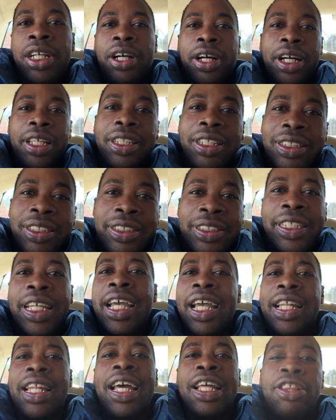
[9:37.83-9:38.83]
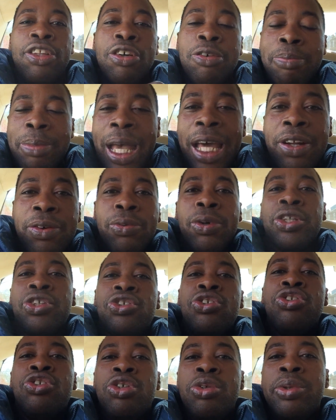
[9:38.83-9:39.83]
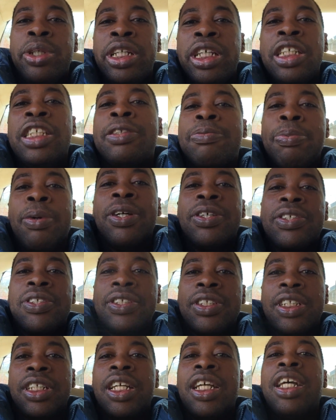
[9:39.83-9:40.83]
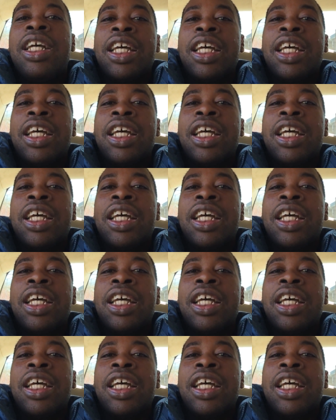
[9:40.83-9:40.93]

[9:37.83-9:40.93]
understand that don't matter what you do with this person